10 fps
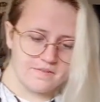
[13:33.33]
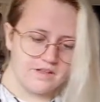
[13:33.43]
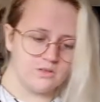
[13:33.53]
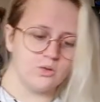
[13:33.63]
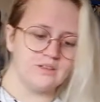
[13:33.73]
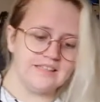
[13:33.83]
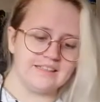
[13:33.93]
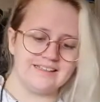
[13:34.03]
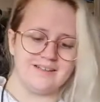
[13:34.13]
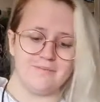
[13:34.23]
And
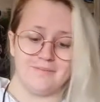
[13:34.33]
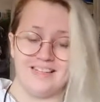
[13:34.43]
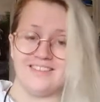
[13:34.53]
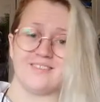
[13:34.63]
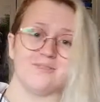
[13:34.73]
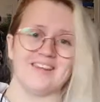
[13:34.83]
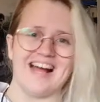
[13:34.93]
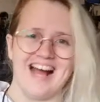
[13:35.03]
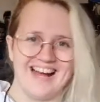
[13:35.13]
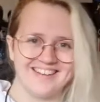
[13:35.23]
Cordelia meets with
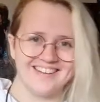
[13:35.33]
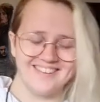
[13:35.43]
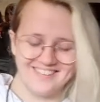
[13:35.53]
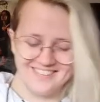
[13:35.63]
Anna.